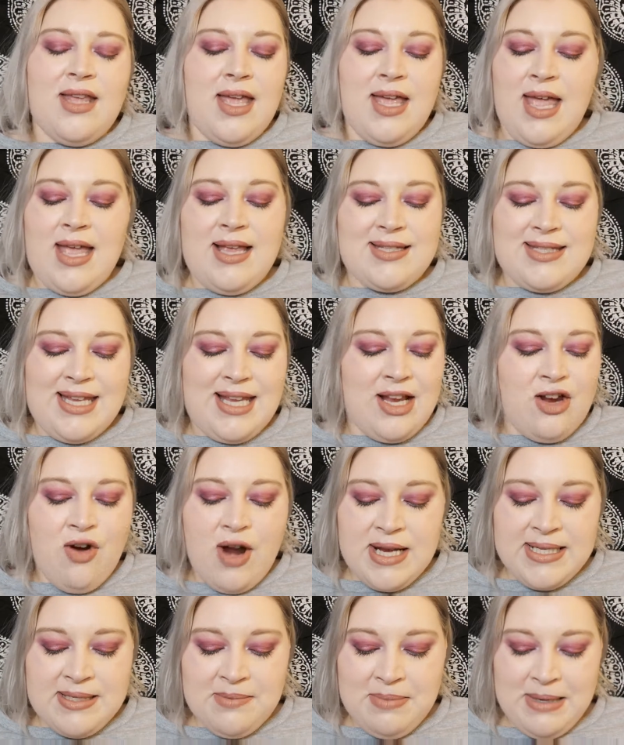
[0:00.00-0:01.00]
It's
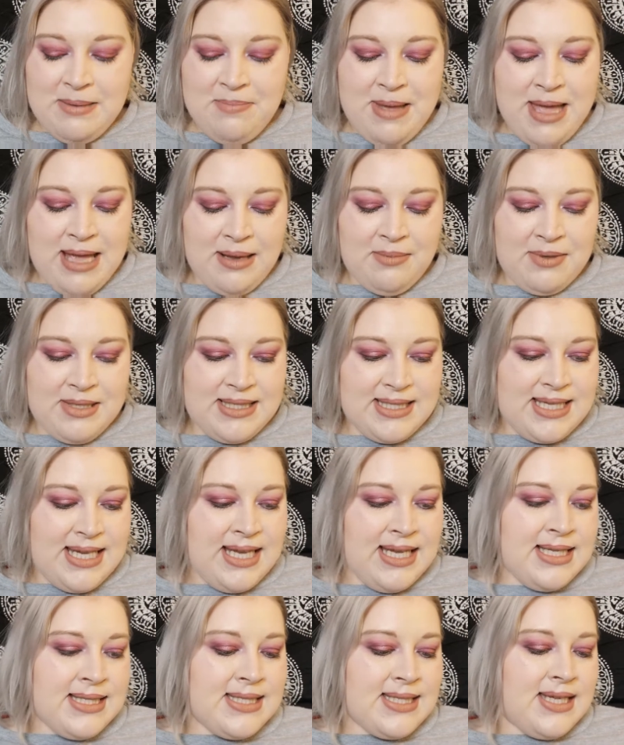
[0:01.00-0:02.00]
incredibly
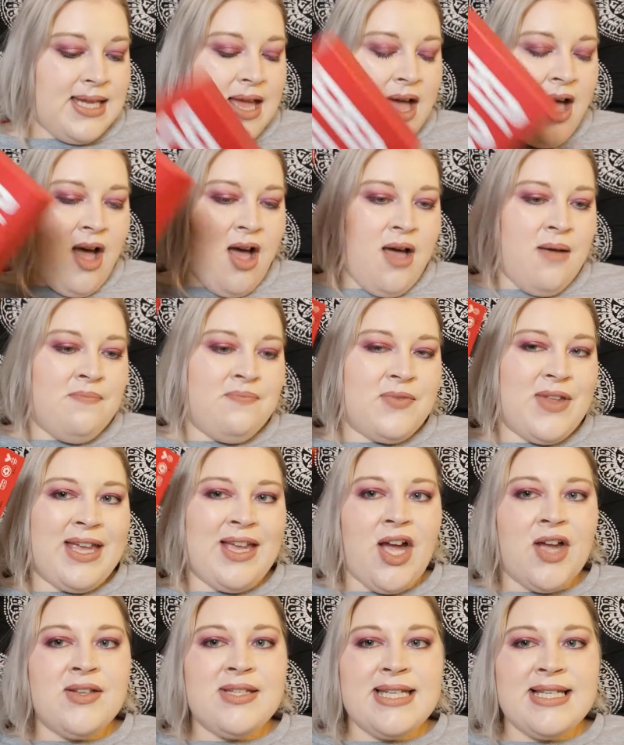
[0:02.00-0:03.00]
pigmented. It
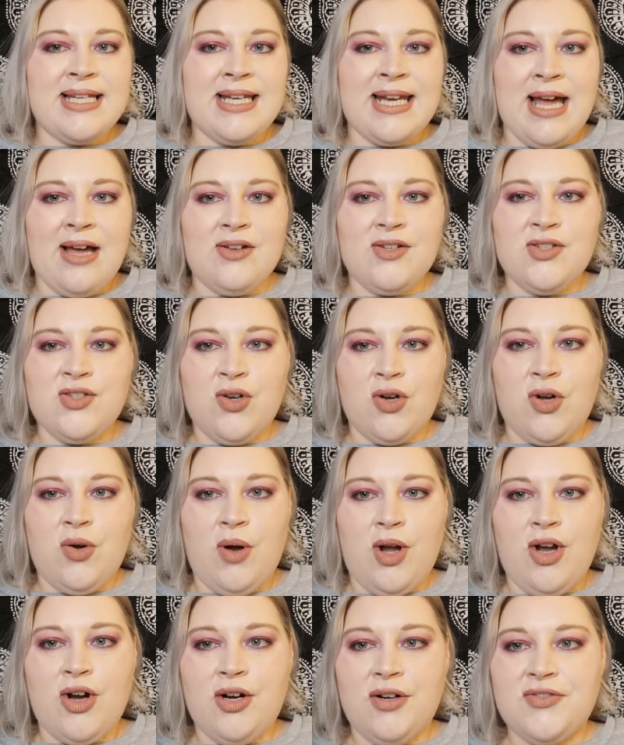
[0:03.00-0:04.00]
goes in and out of stock
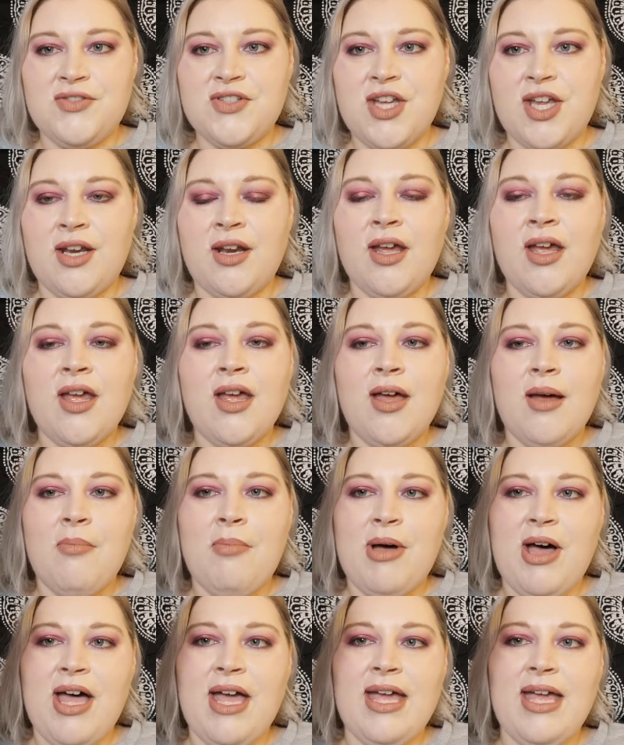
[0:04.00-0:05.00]
quite often,
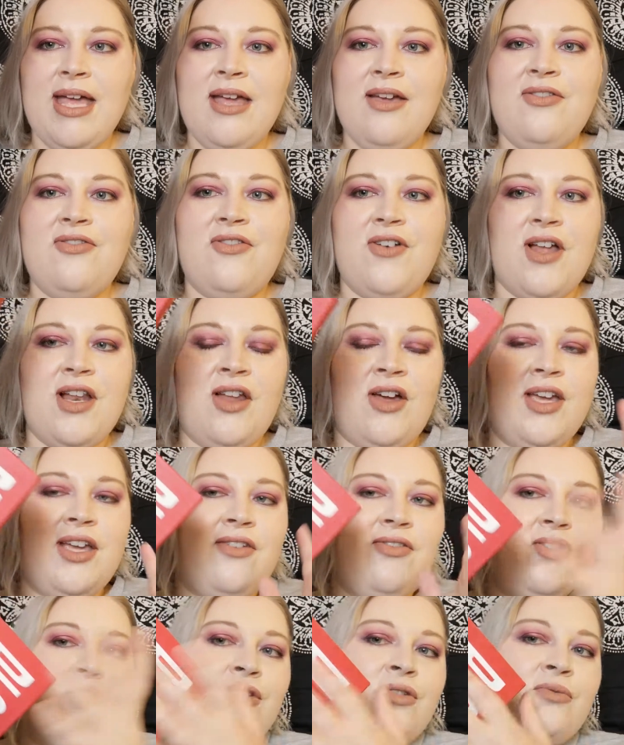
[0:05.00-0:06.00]
but if
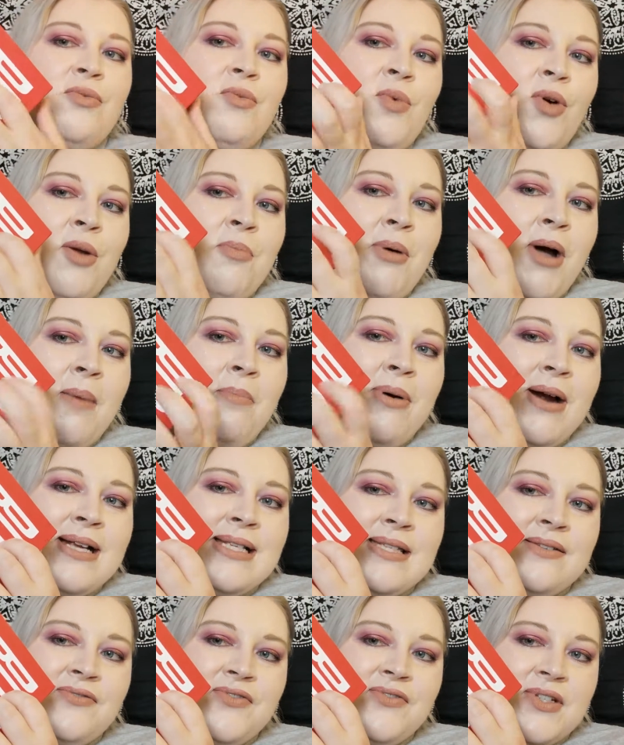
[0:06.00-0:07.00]
you want to buy a
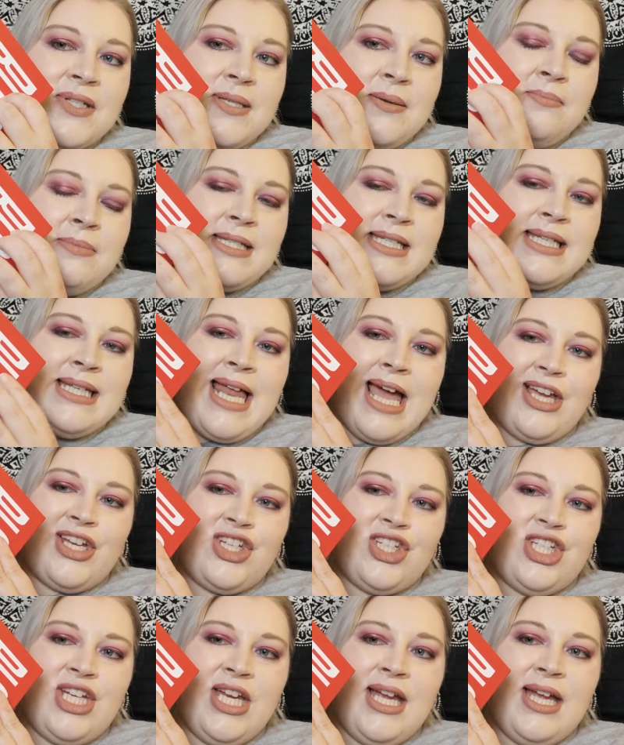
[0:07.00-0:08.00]
present for somebody
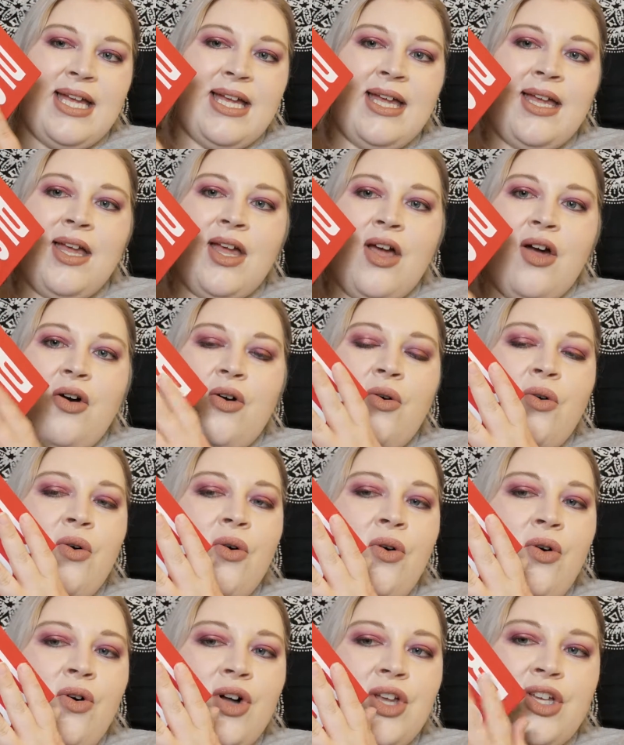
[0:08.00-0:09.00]
next year,
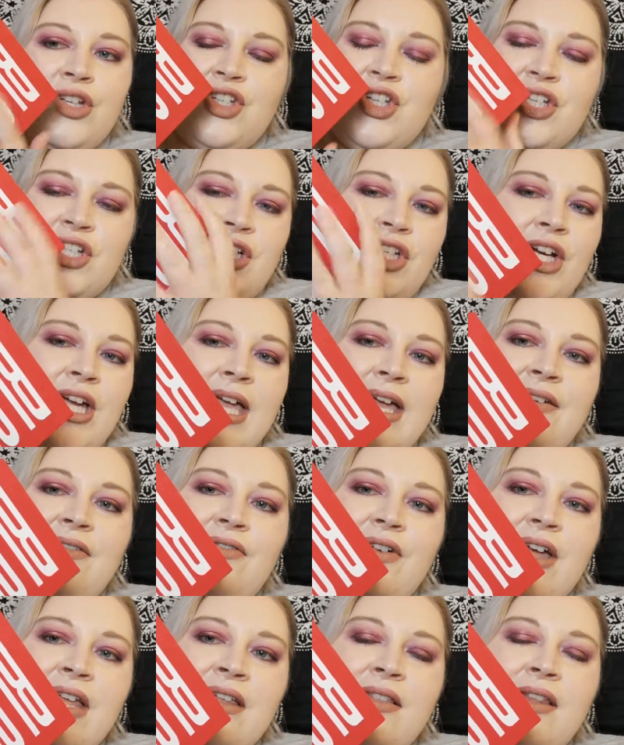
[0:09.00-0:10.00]
or you're just looking,
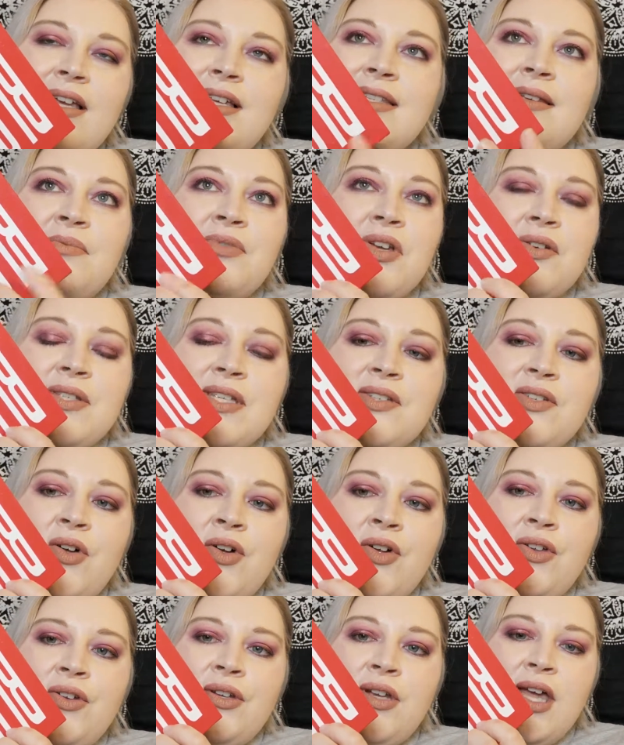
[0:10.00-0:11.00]
sometimes it's
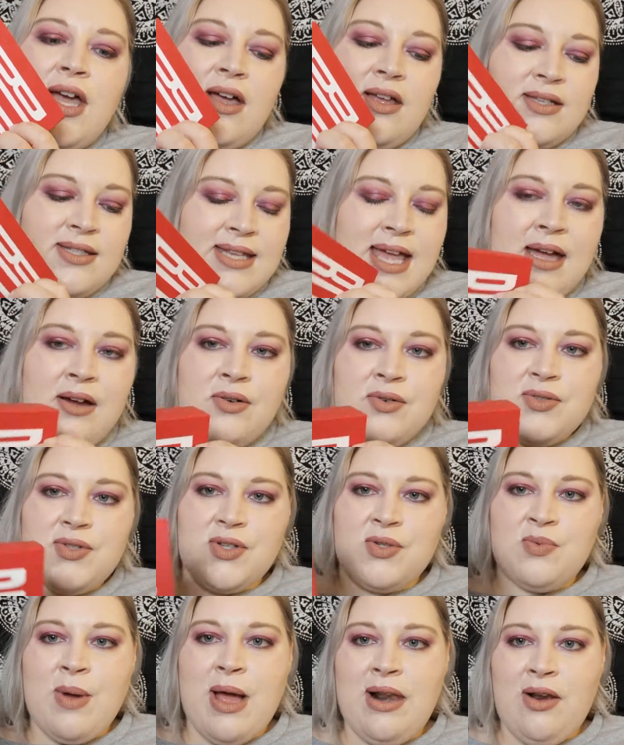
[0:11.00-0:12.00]
on sales
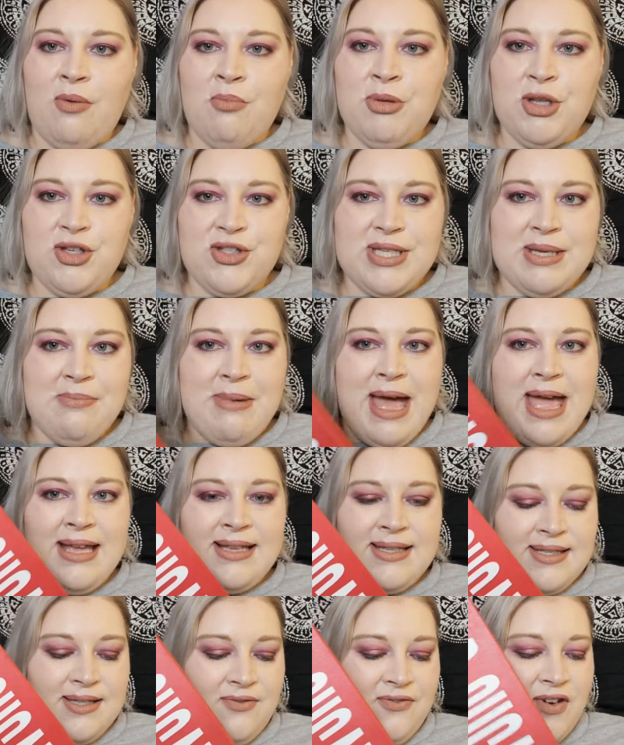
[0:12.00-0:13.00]
as well on Beauty Bay
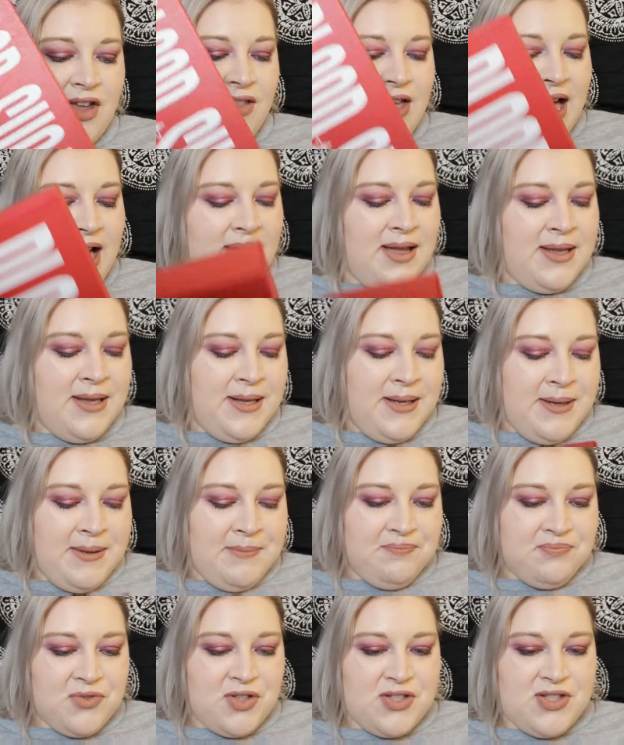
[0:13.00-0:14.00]
and stuff like that.
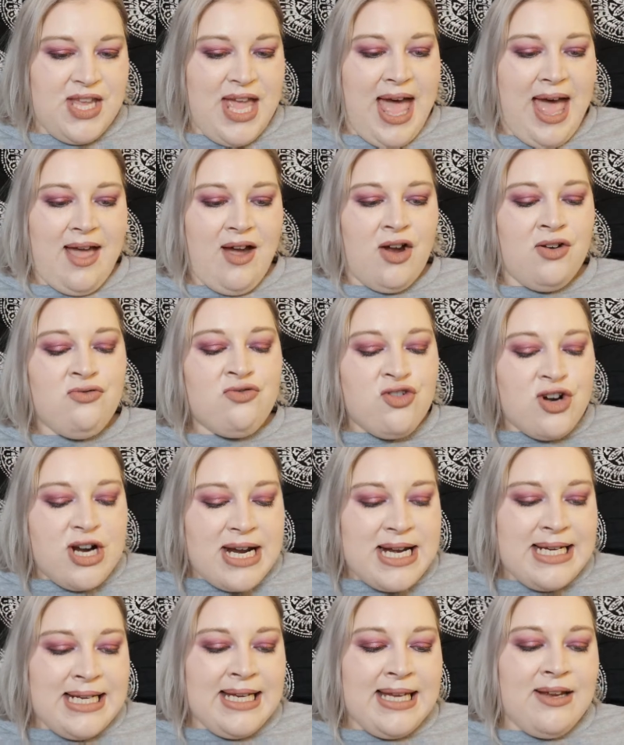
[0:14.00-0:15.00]
So yeah, I
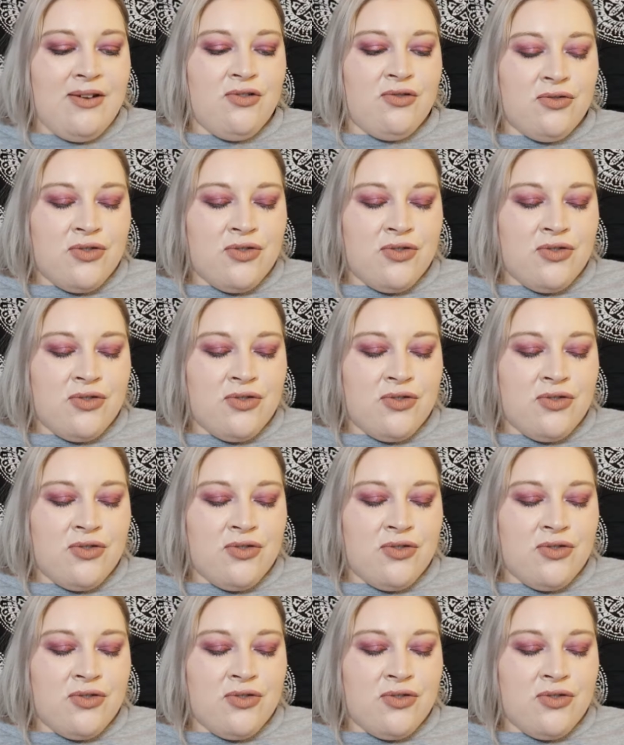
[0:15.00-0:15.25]
really